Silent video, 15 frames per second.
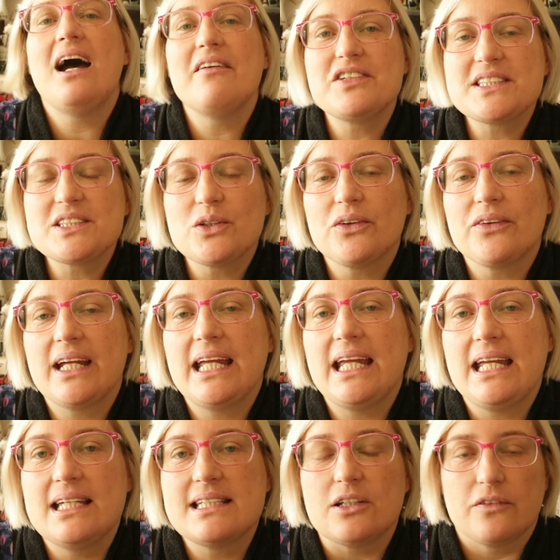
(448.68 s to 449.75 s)
After Story
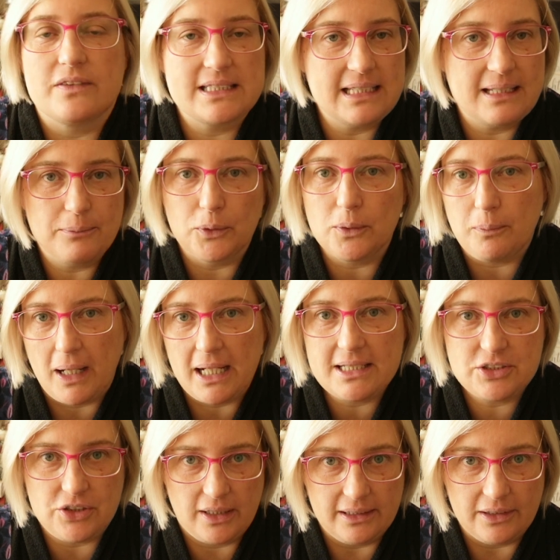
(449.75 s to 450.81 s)
is obviously a book by an
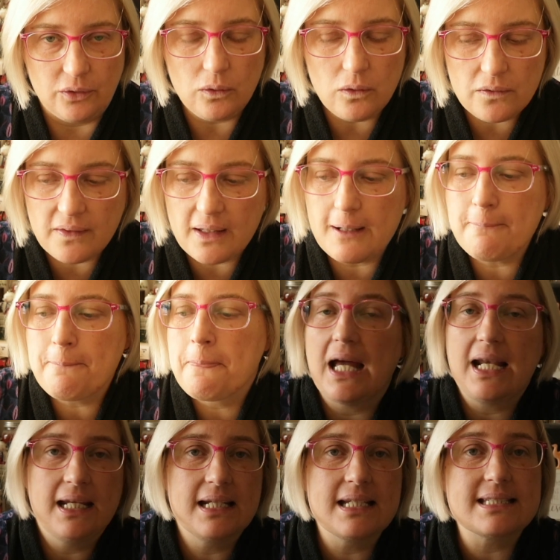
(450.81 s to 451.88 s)
Australian author,
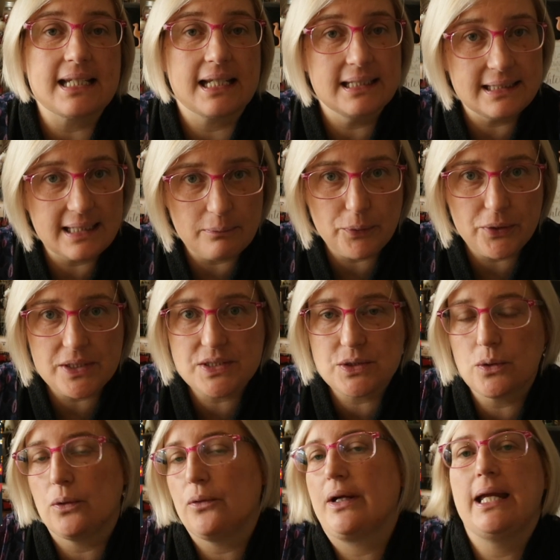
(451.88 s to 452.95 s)
and it is a contemporary
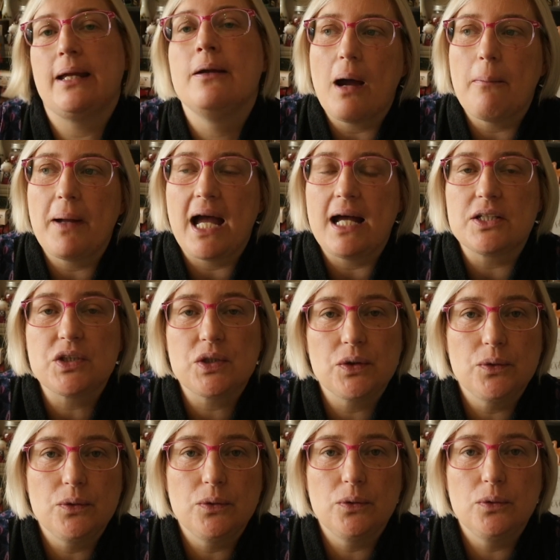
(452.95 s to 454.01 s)
story about
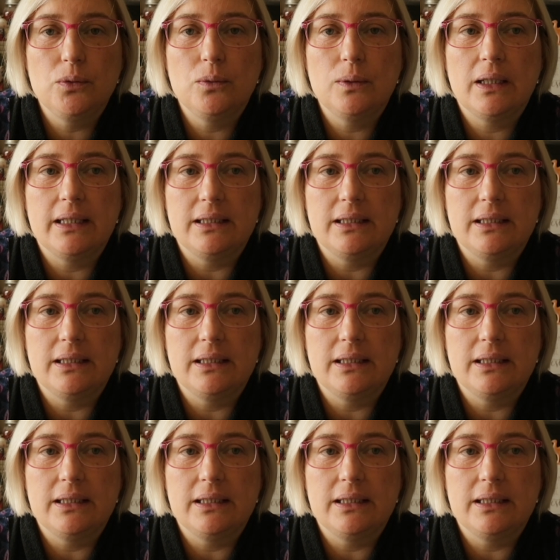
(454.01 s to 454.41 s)
two